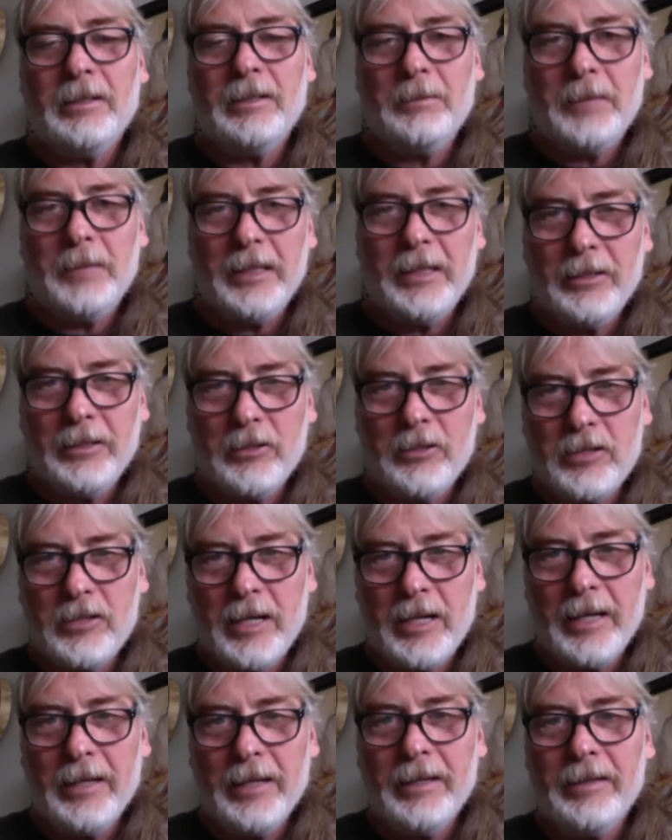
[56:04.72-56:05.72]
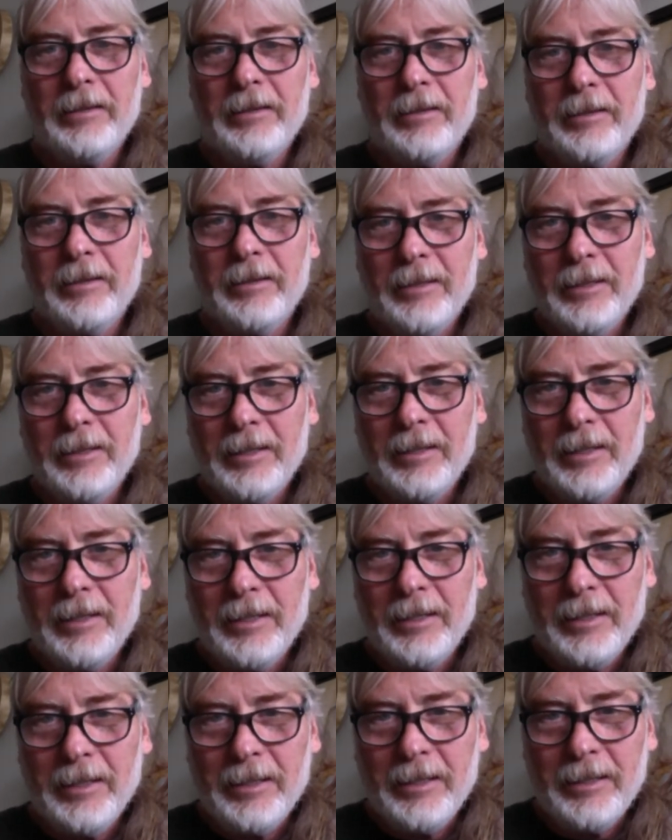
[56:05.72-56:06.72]
let me understand
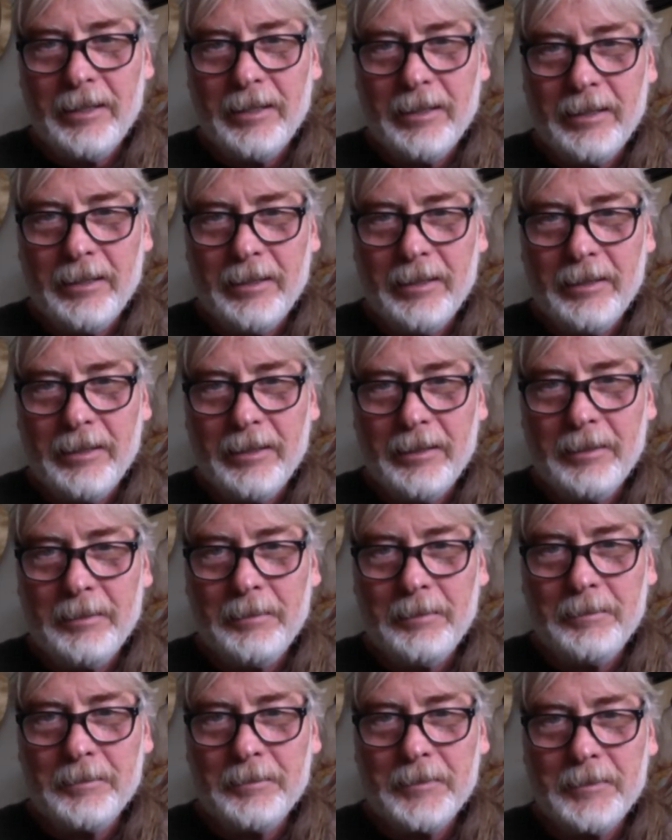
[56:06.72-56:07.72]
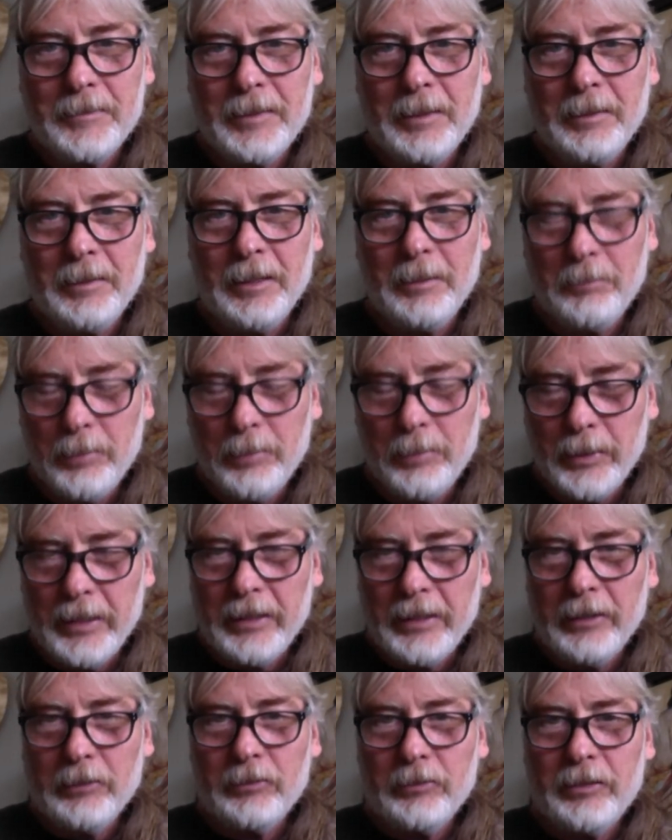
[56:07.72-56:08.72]
um, and, and
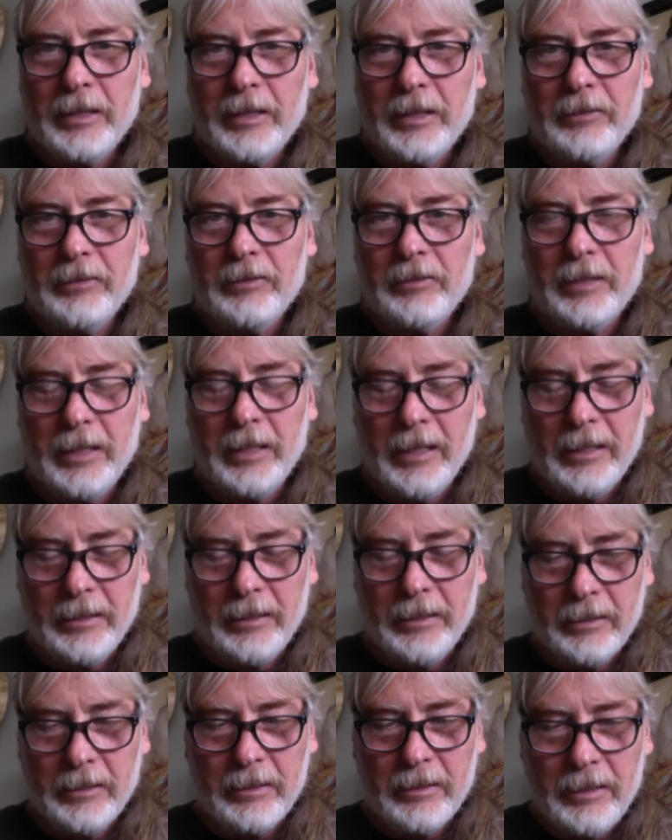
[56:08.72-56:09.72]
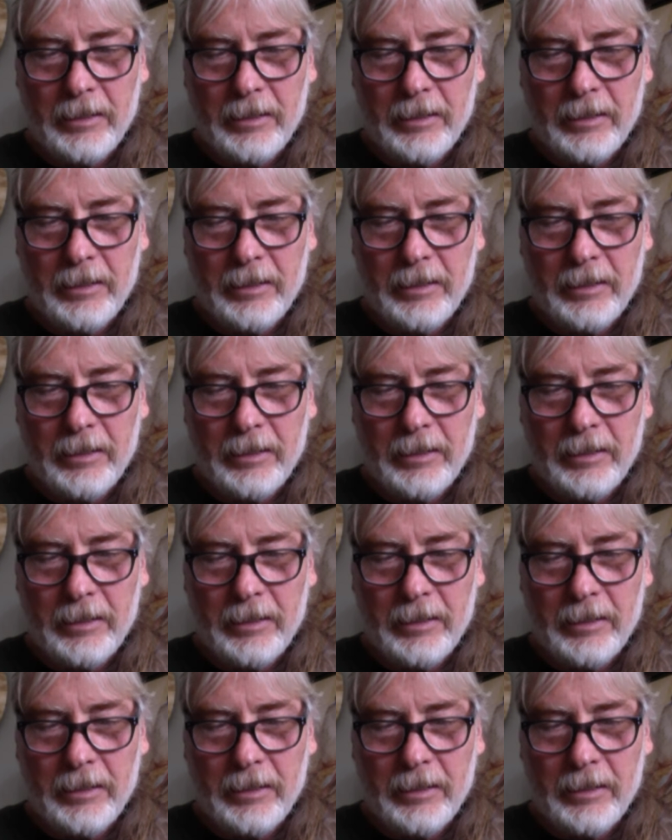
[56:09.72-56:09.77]
bring those things together